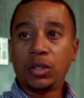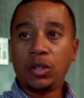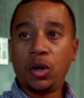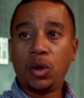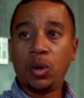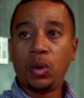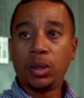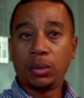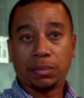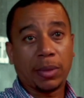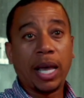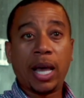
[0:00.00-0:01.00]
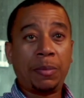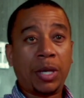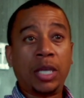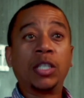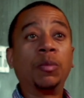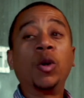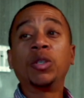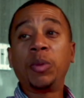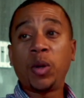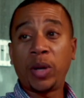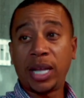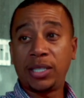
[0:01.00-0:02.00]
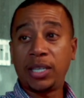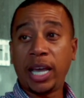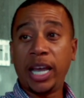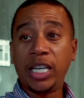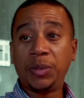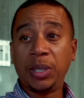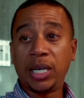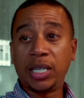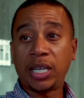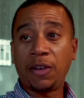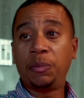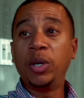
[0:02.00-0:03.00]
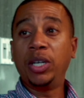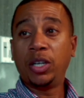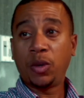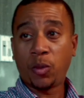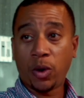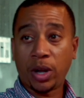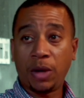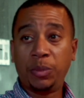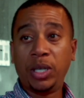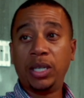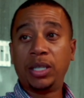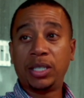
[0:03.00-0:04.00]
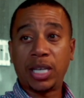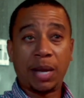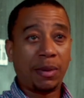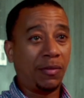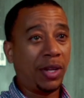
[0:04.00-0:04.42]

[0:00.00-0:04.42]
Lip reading: So yeah, I'm supposed to be on that stage because I've put in the work. I put in the time.